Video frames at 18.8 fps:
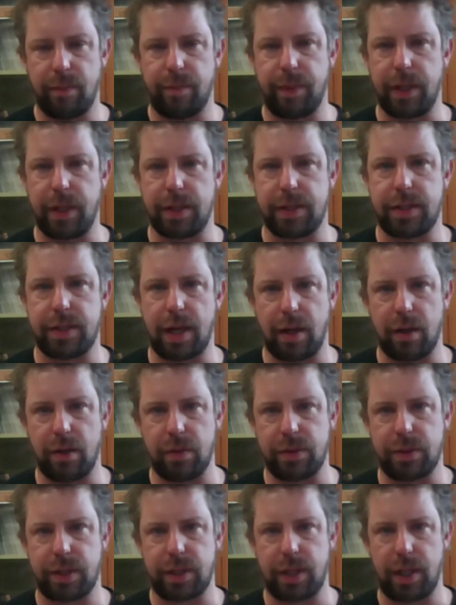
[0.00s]
better
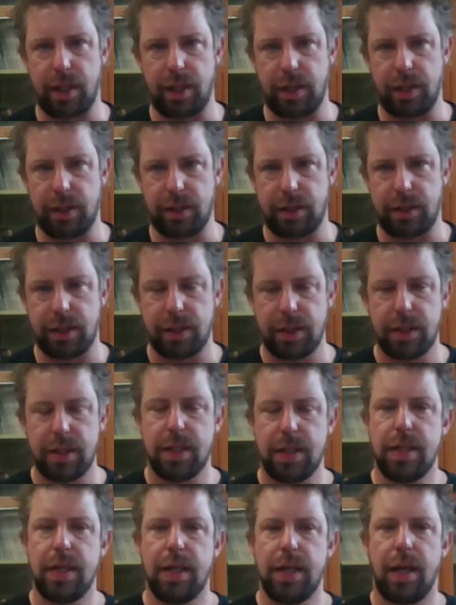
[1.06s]
sales, and
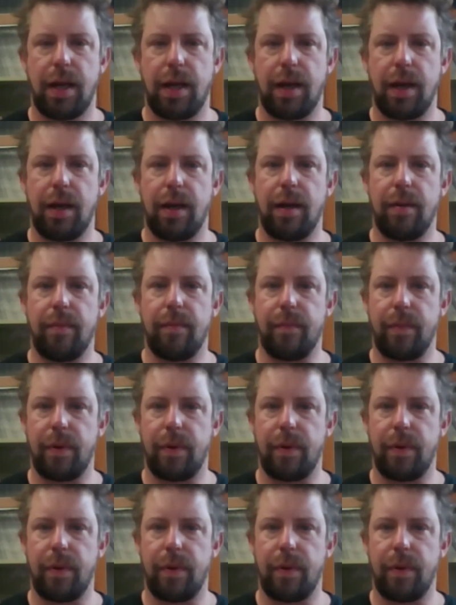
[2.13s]
a